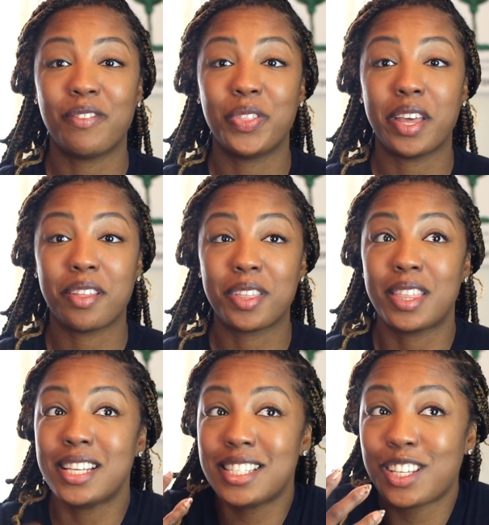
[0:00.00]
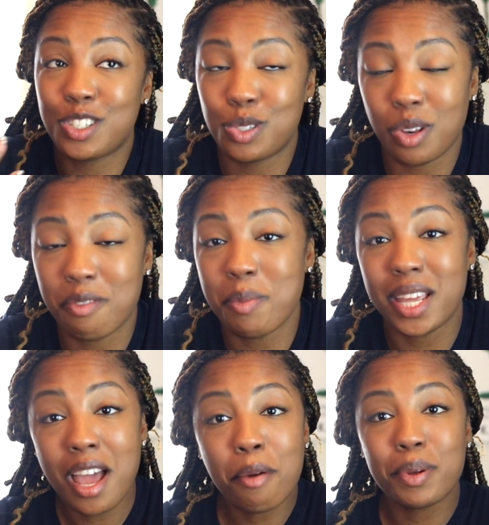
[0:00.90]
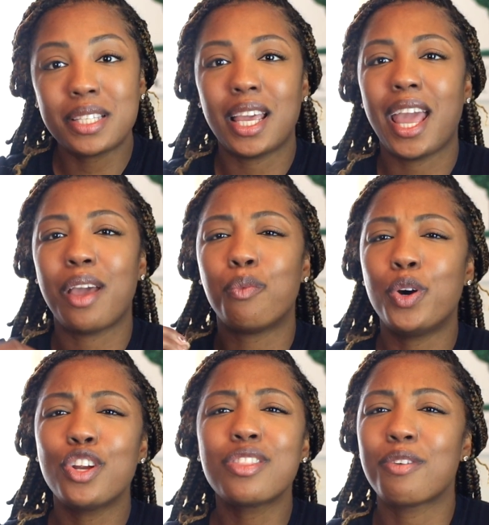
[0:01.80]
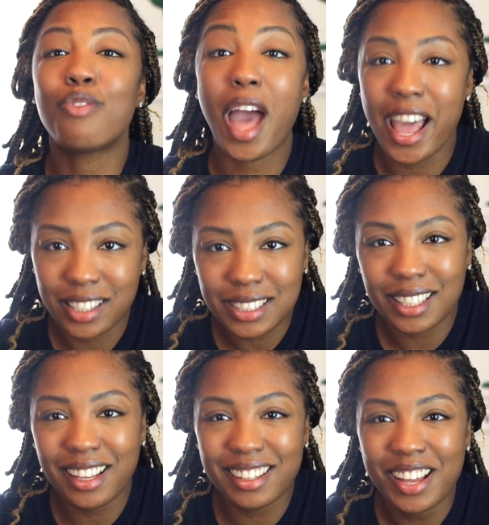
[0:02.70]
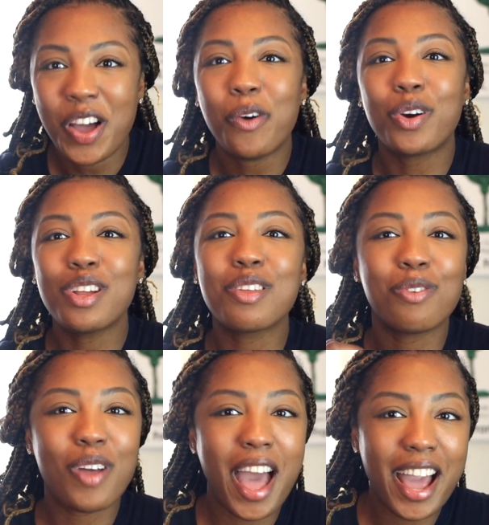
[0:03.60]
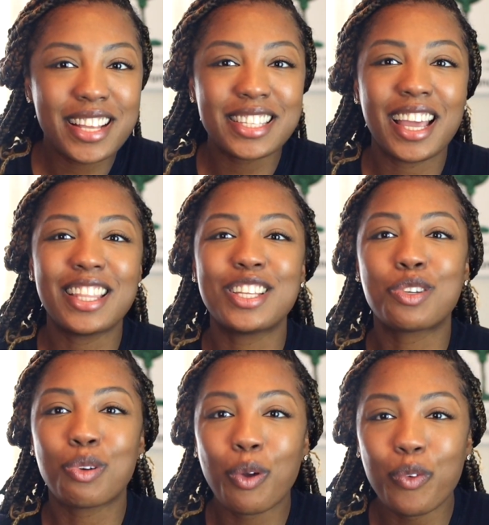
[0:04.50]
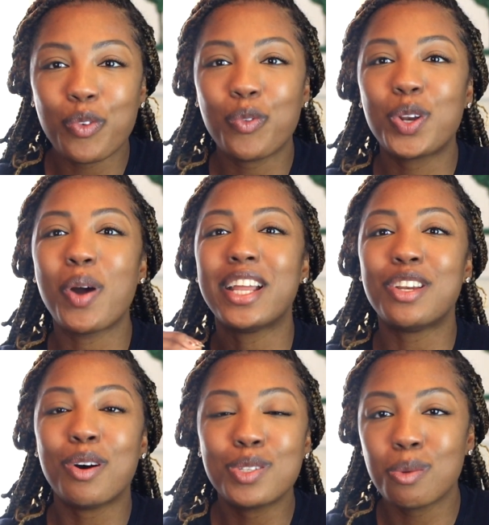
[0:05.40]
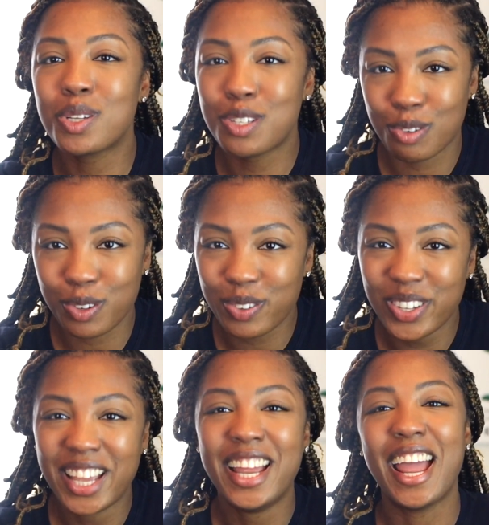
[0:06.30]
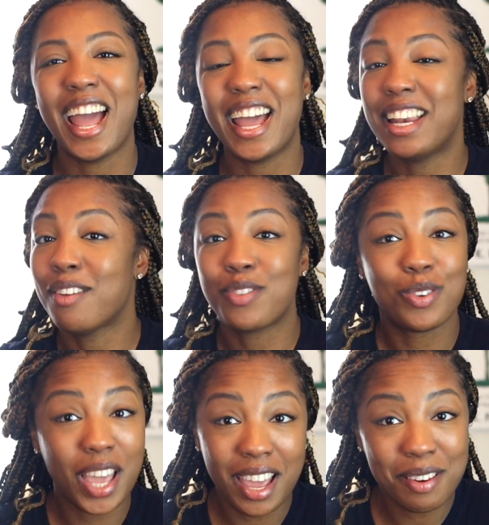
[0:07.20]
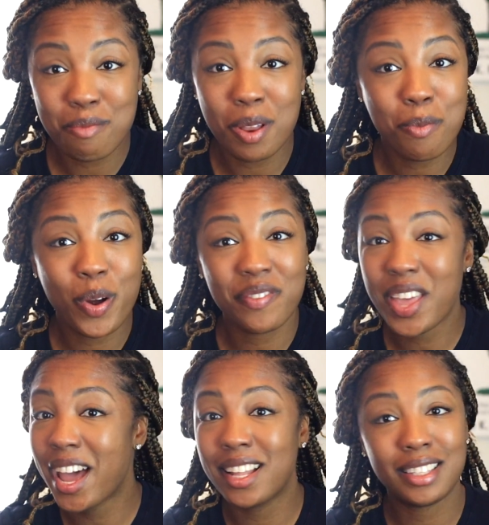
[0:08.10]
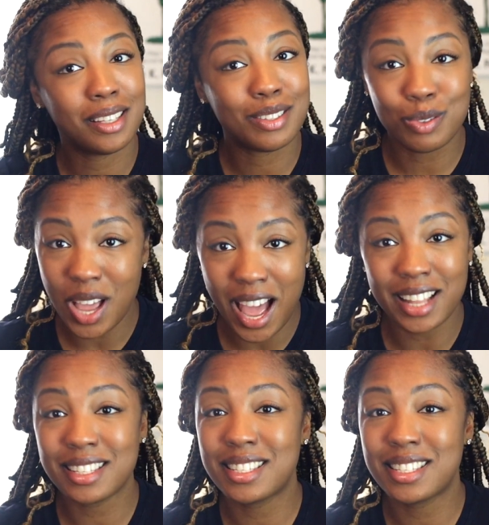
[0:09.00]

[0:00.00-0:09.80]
the things that you sort of made up, but say, hey, what are the facts? What are the facts and the truth? What do I know to be true? And if you can't pinpoint that, then do not